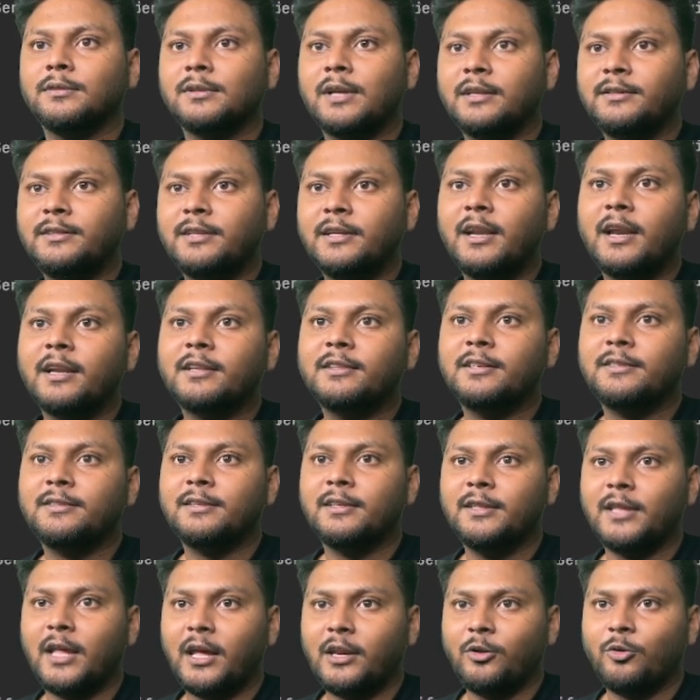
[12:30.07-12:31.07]
Consider this
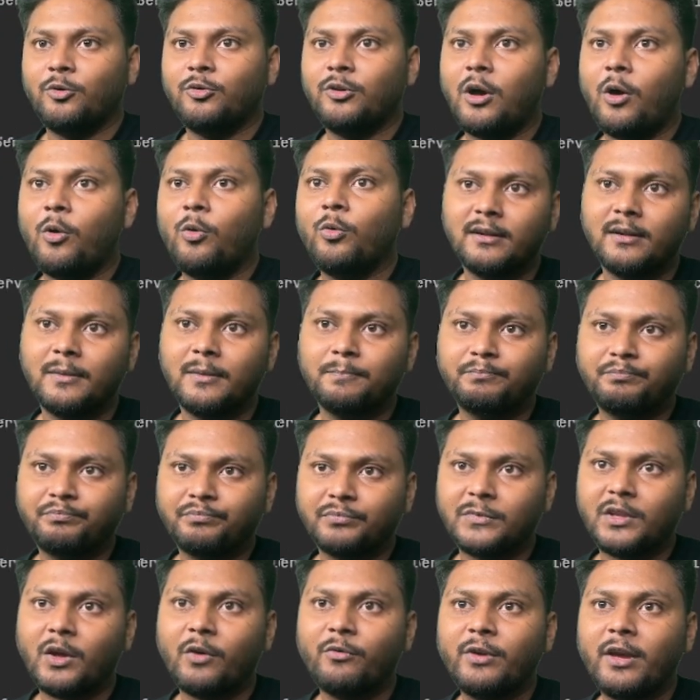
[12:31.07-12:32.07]
scenario. Now,
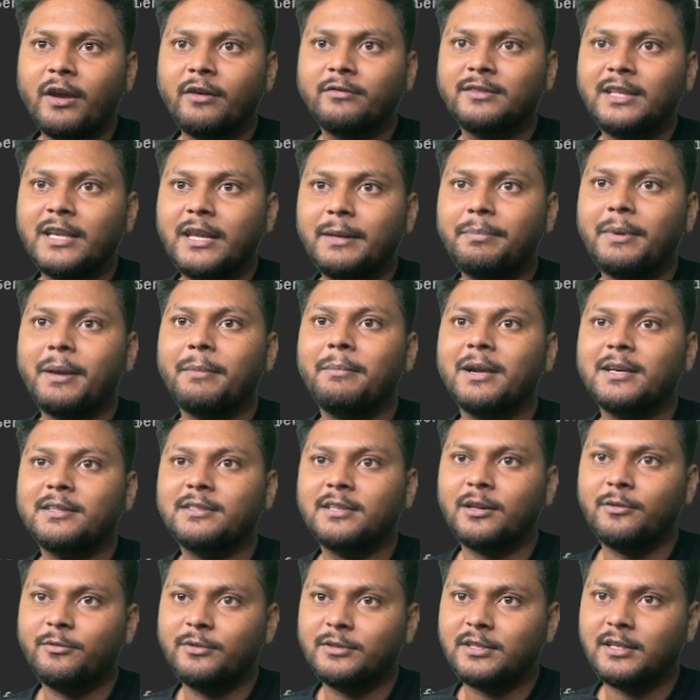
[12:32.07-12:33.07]
now we have three payment
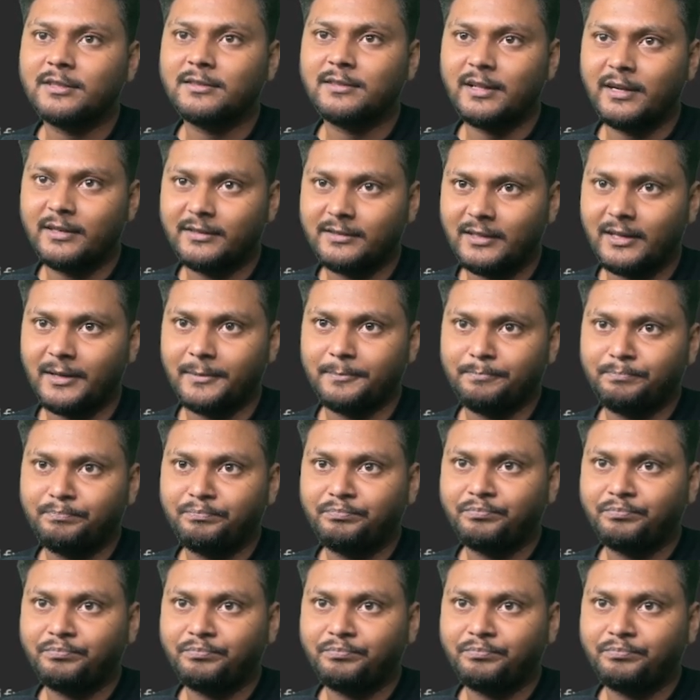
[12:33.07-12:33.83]
services, let's say,